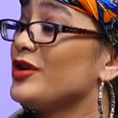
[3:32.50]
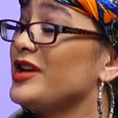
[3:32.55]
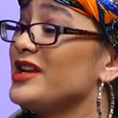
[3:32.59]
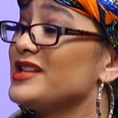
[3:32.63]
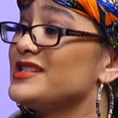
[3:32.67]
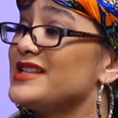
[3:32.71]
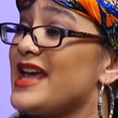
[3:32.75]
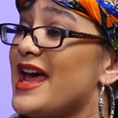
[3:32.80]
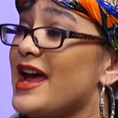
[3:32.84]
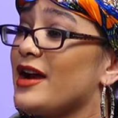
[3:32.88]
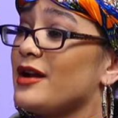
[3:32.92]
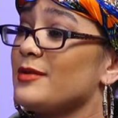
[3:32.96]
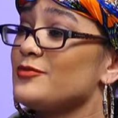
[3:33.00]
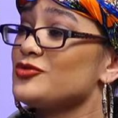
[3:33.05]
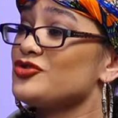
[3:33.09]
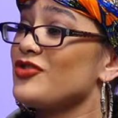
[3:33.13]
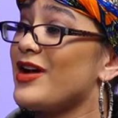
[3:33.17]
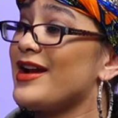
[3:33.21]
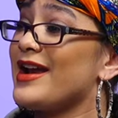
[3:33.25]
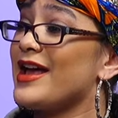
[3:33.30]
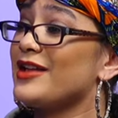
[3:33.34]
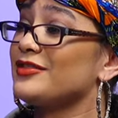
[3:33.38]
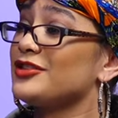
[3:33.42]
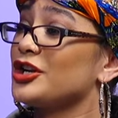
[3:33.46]
your dad comes
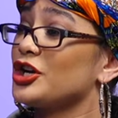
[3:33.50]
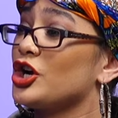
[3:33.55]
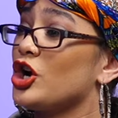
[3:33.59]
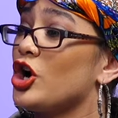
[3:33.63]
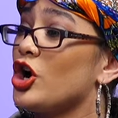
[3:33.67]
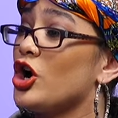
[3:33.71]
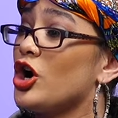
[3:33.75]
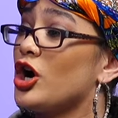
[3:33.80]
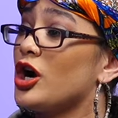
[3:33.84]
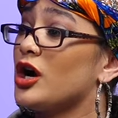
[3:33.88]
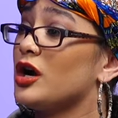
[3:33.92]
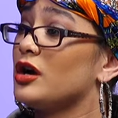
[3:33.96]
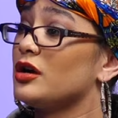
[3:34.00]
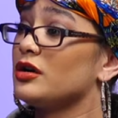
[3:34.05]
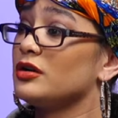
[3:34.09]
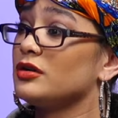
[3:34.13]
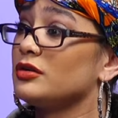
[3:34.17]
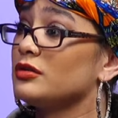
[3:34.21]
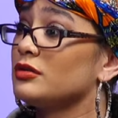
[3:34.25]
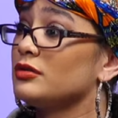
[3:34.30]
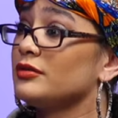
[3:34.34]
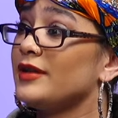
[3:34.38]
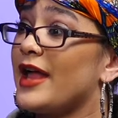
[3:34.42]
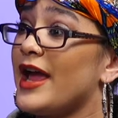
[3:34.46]
right out the car,
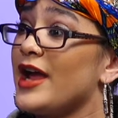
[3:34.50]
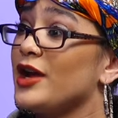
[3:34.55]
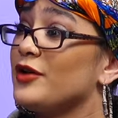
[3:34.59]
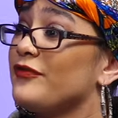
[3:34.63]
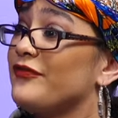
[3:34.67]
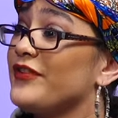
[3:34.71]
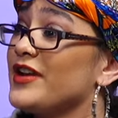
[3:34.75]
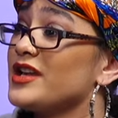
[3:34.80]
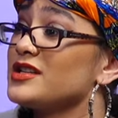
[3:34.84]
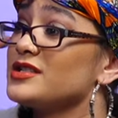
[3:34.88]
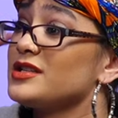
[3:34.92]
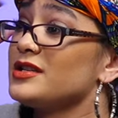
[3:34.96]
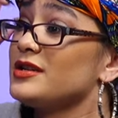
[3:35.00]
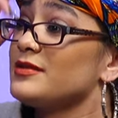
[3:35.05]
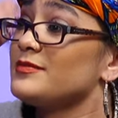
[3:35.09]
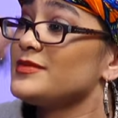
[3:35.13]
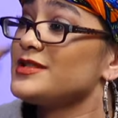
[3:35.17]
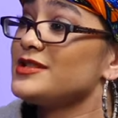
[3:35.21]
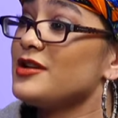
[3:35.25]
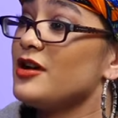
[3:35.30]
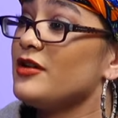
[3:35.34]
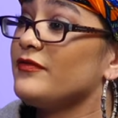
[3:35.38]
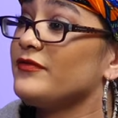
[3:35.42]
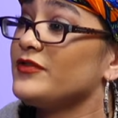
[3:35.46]
like fixing
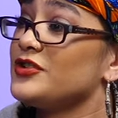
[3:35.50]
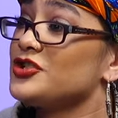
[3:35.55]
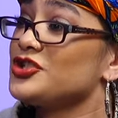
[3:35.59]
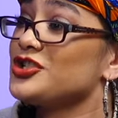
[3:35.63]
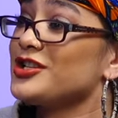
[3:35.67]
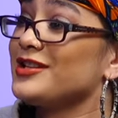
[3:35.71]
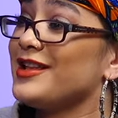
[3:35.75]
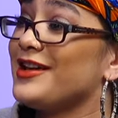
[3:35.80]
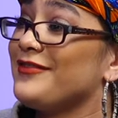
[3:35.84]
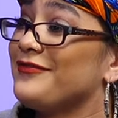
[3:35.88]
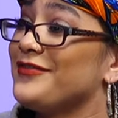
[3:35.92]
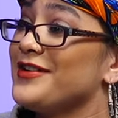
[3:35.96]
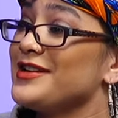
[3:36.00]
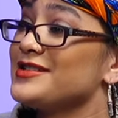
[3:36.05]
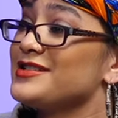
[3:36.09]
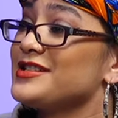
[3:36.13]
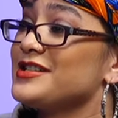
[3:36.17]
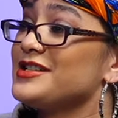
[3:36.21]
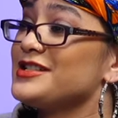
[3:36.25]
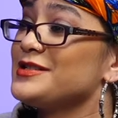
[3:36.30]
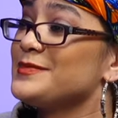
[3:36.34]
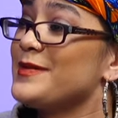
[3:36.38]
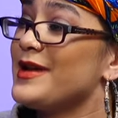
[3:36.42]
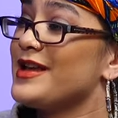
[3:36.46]
himself and shit, like
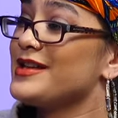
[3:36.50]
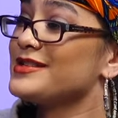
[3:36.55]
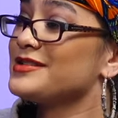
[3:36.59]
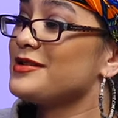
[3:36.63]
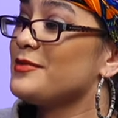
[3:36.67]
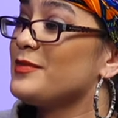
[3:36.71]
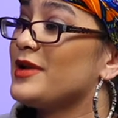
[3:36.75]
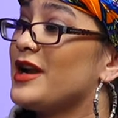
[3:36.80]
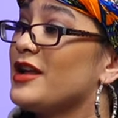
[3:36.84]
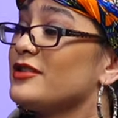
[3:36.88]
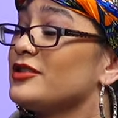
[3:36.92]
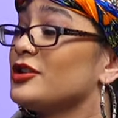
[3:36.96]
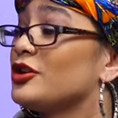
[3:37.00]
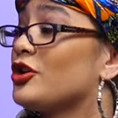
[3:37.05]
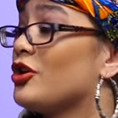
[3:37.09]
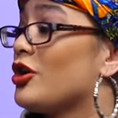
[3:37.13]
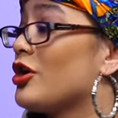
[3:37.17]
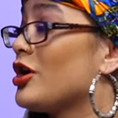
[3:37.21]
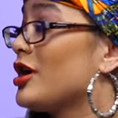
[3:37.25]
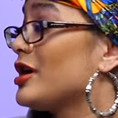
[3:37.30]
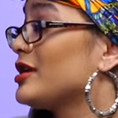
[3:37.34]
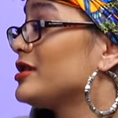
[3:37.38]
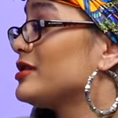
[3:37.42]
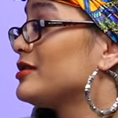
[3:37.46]
fixing his pants, coming out the
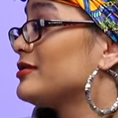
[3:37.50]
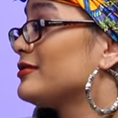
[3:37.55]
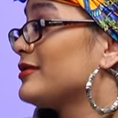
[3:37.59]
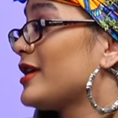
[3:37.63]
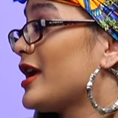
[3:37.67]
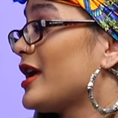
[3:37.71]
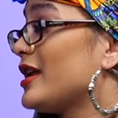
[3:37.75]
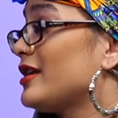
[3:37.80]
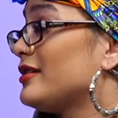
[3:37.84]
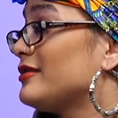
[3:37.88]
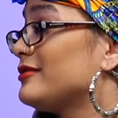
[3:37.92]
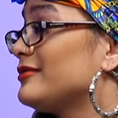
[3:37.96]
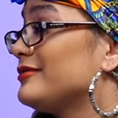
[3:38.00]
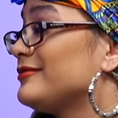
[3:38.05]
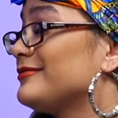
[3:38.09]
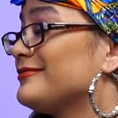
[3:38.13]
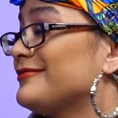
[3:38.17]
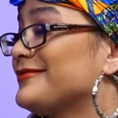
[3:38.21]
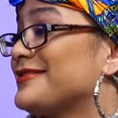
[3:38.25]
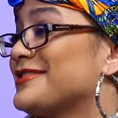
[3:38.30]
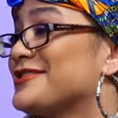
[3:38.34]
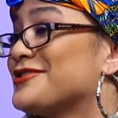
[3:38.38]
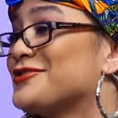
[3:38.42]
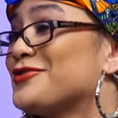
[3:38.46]
car, and
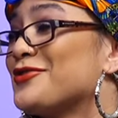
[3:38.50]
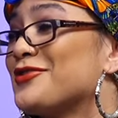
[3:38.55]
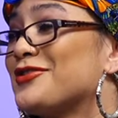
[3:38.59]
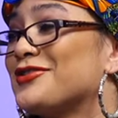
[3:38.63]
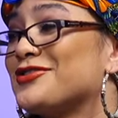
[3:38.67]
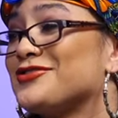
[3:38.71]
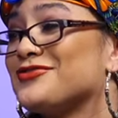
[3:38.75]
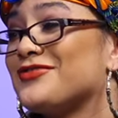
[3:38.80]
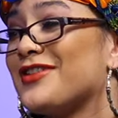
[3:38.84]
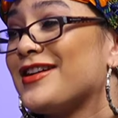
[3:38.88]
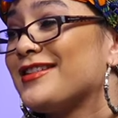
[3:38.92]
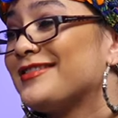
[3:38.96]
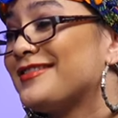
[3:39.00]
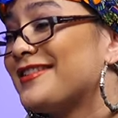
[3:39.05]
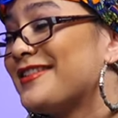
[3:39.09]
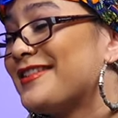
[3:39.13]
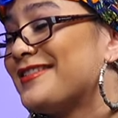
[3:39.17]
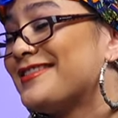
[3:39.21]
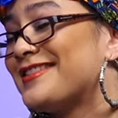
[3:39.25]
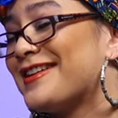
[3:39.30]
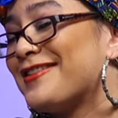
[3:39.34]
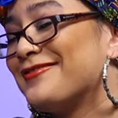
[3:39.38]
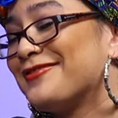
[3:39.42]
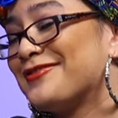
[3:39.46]
his daughter's right
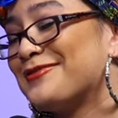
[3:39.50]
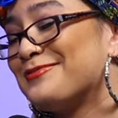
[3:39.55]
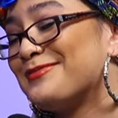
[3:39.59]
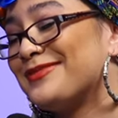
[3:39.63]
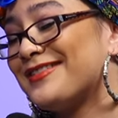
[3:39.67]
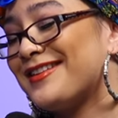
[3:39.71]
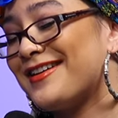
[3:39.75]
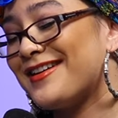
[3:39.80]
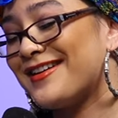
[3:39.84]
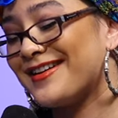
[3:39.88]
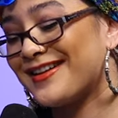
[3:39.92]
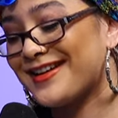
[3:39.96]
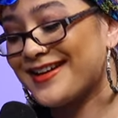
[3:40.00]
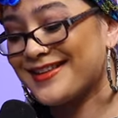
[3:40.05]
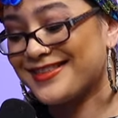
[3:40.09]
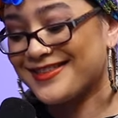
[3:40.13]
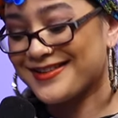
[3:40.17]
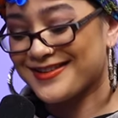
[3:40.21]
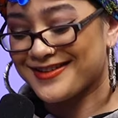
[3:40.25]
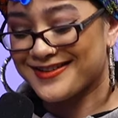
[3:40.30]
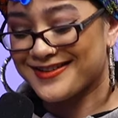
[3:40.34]
there down the block at the